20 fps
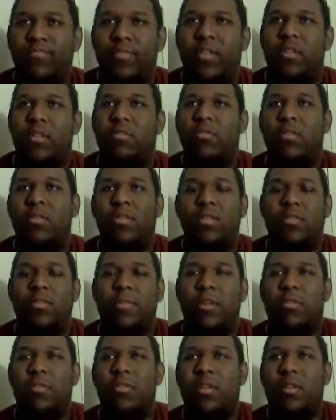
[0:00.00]

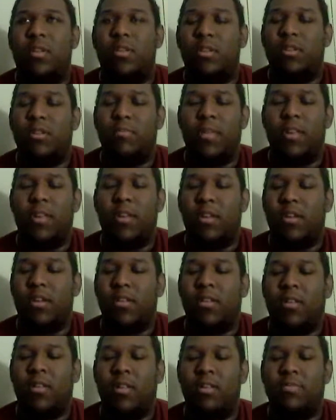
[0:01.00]
feeling
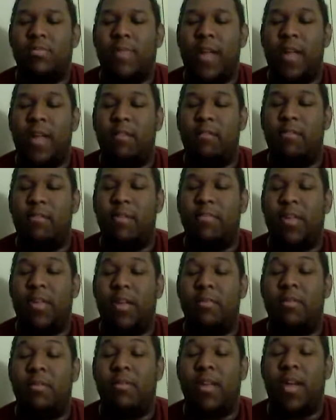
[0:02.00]
by everyone
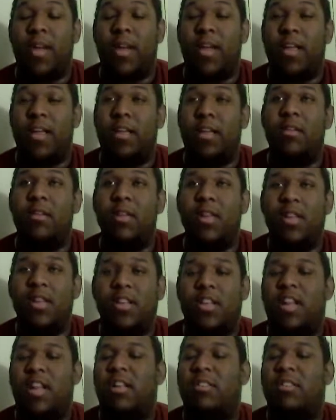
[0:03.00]
become Hokage.
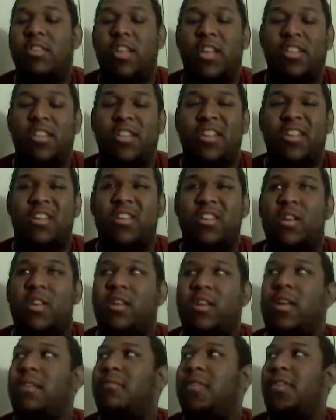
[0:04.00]
Sasuke, on the
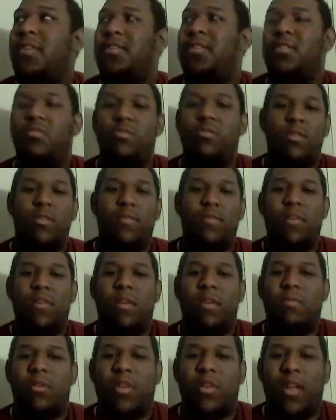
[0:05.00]
other hand, wants to
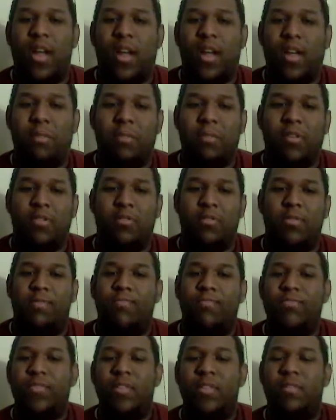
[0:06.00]
become Hokage, but to
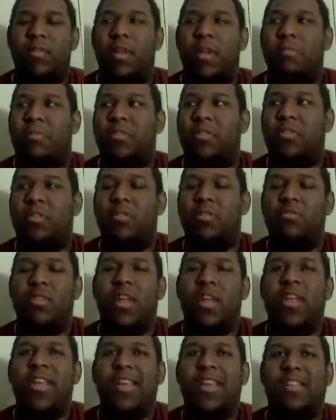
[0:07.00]
do
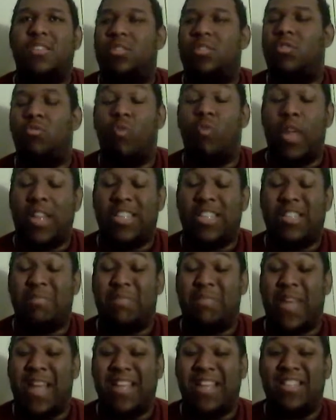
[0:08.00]
that, he has to erase the
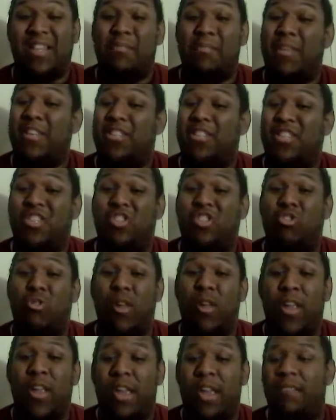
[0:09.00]
past. That means
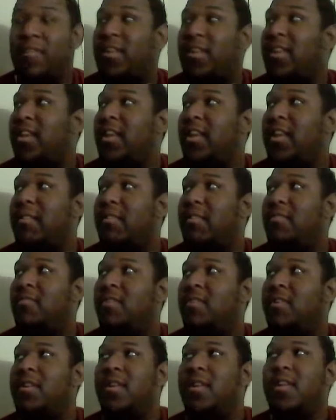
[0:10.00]
destroying everything and
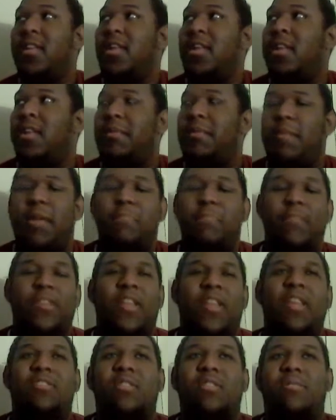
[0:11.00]
everyone that may
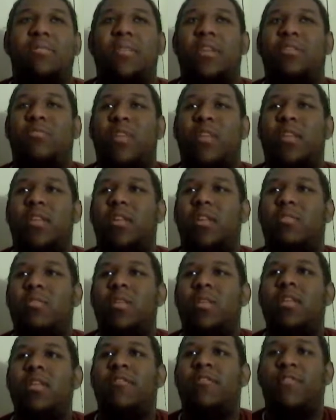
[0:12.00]
potentially be a threat,
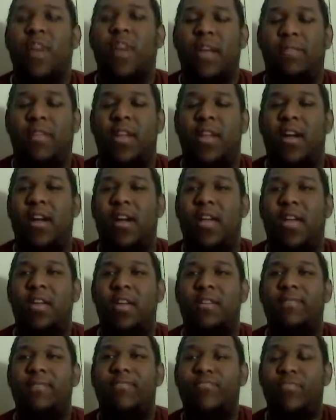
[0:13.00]
including the five
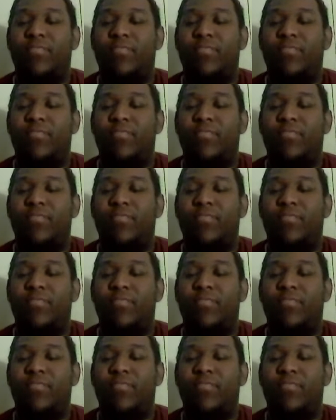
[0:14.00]
Kage